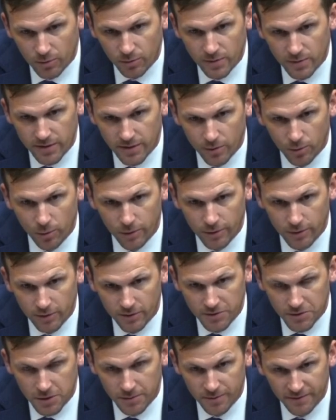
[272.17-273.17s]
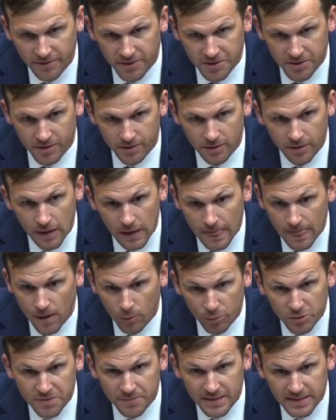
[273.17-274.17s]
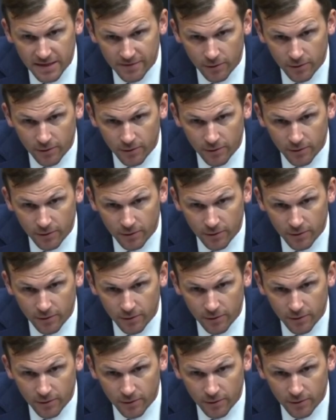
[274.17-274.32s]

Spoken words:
with an order of supervision, which means